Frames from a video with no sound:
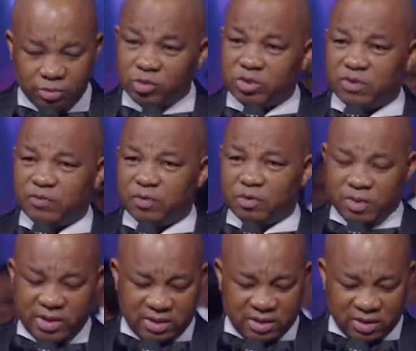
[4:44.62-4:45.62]
beautiful
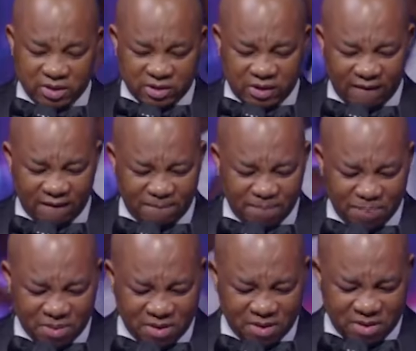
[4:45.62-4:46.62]
when the Lord
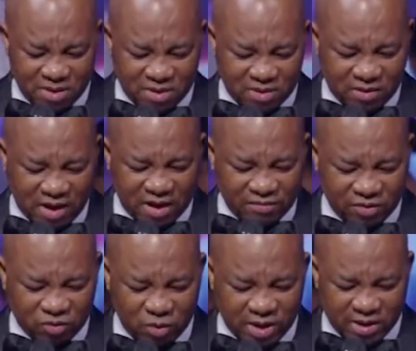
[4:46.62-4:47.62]
has have
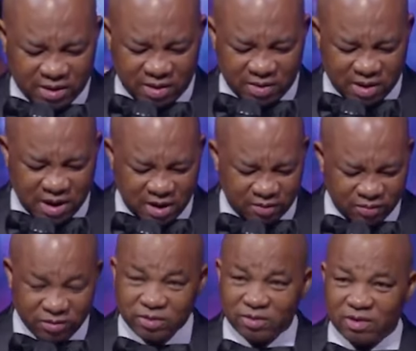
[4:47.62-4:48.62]
his way in our
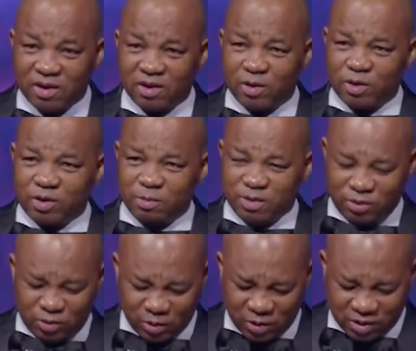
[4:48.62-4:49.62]
lives. Glory be
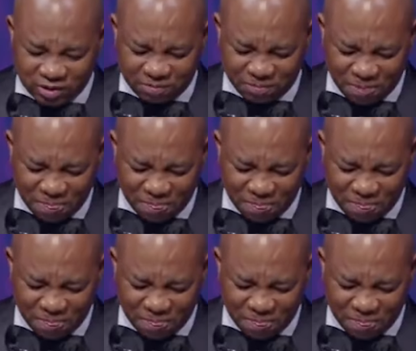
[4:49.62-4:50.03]
to God.